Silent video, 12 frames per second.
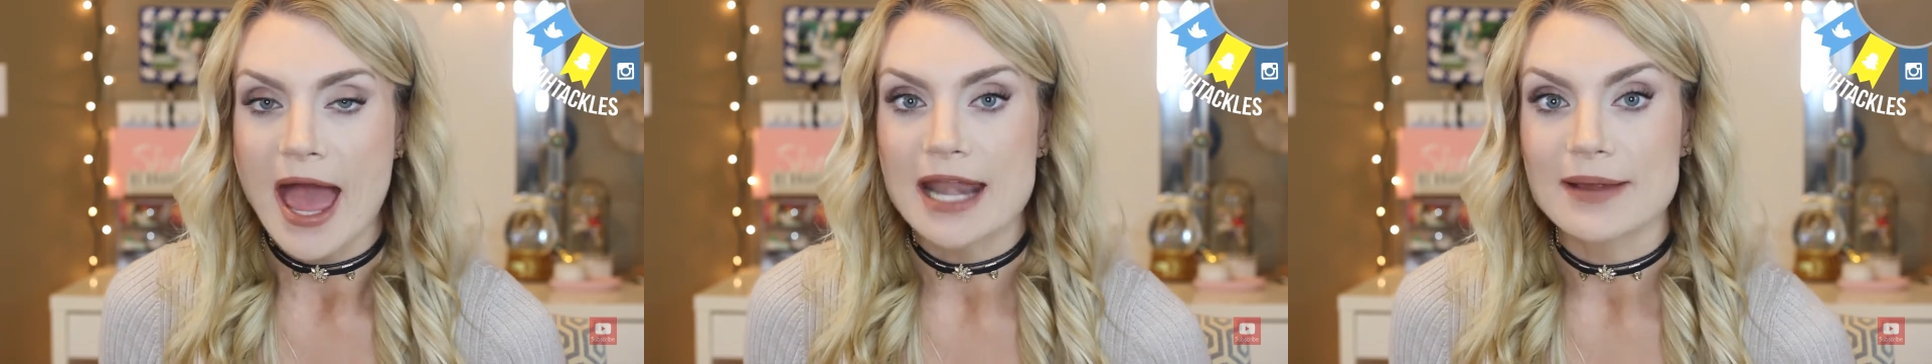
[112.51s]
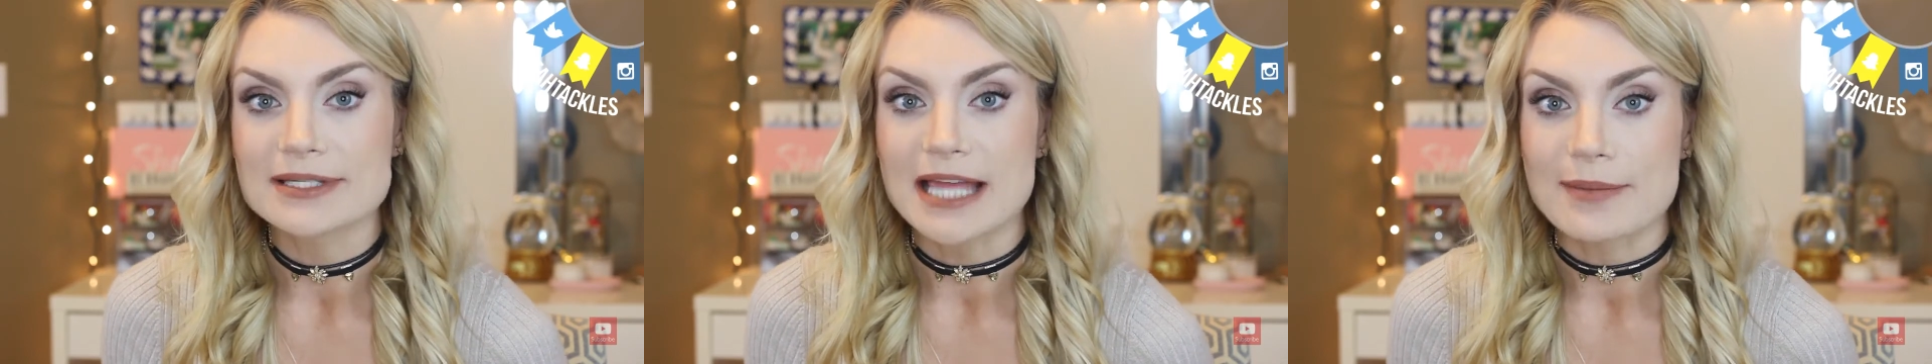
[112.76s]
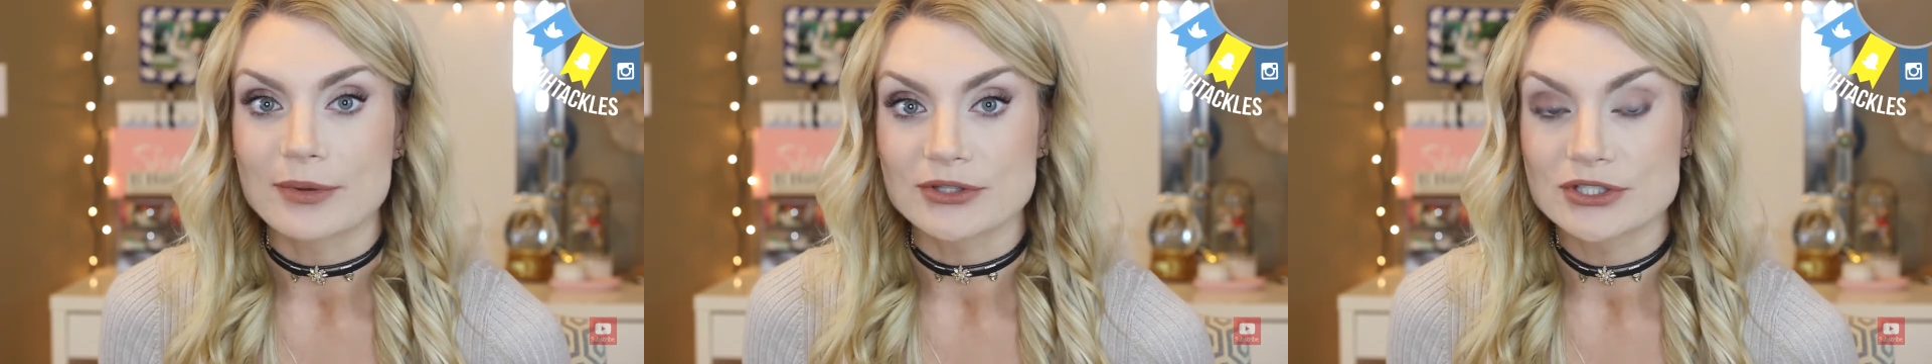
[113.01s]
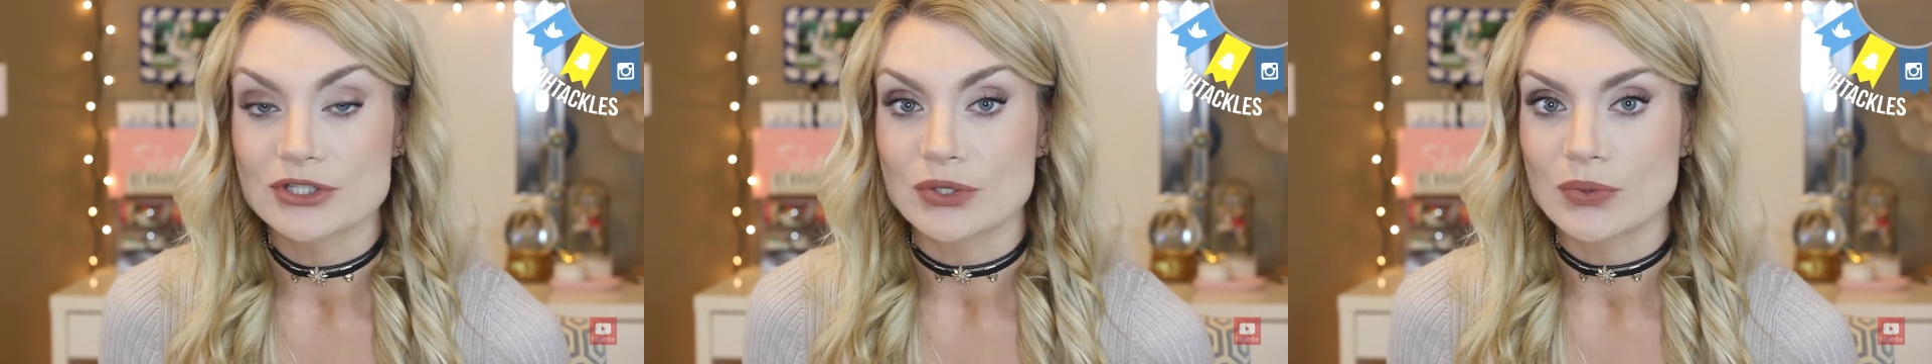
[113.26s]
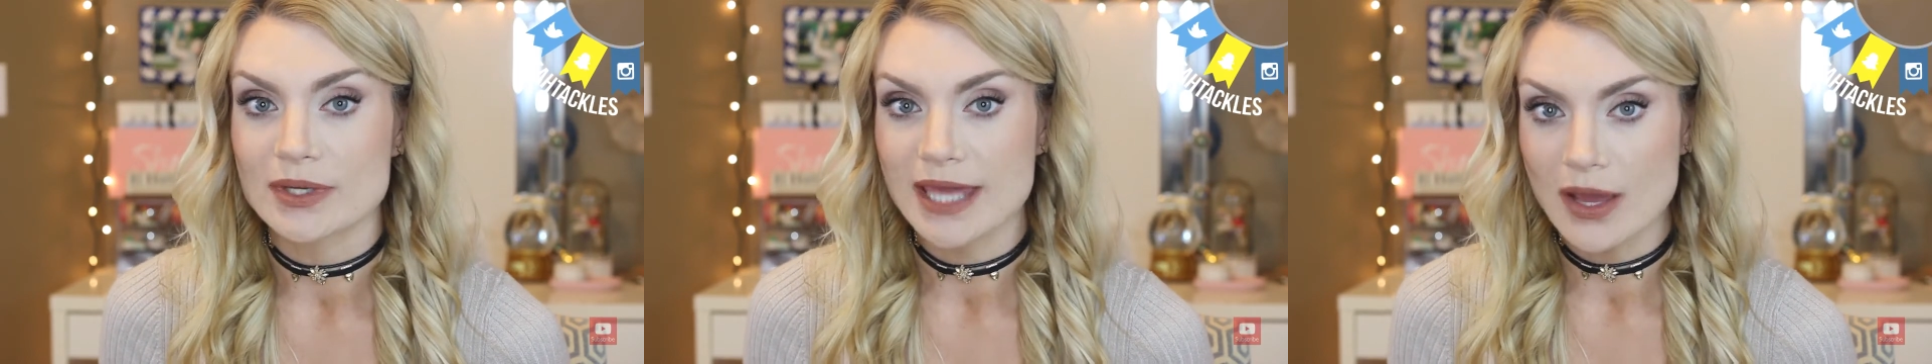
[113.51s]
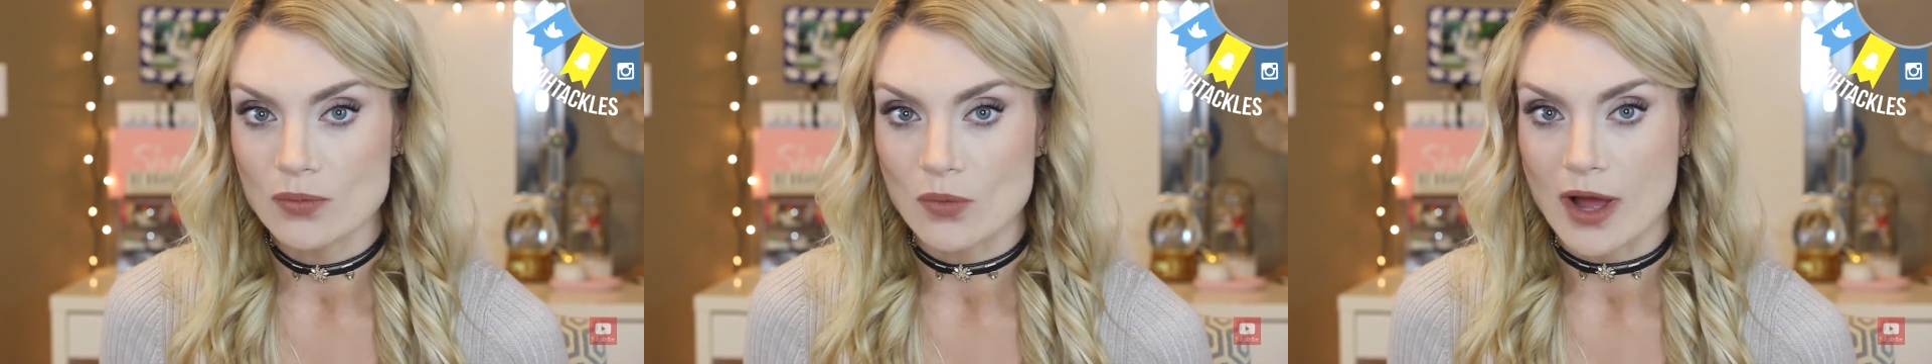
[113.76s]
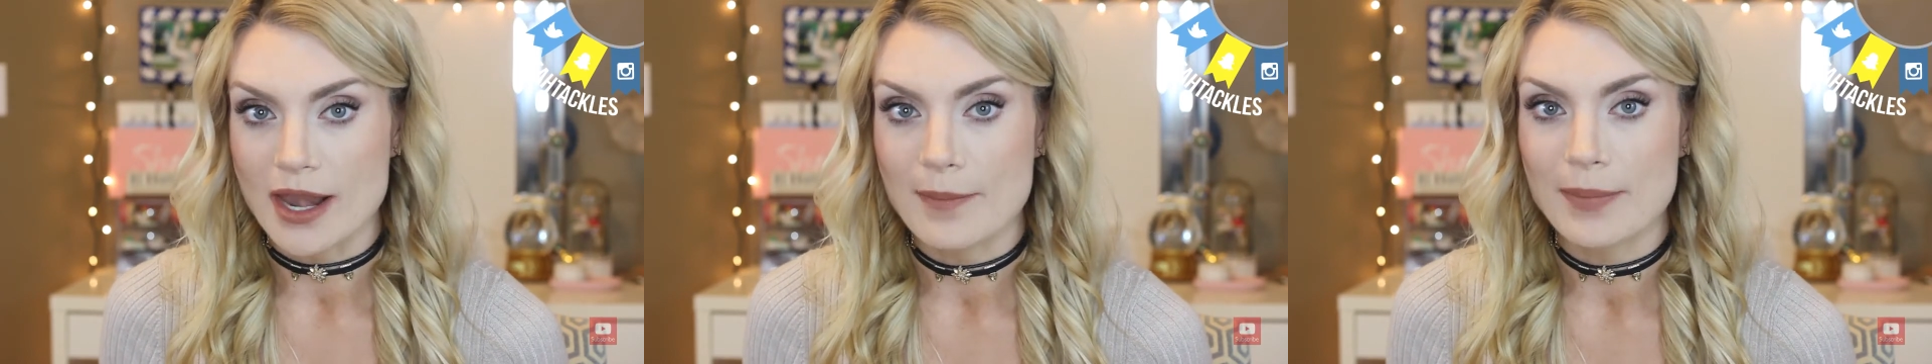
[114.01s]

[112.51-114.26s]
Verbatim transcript: and I was able to get one,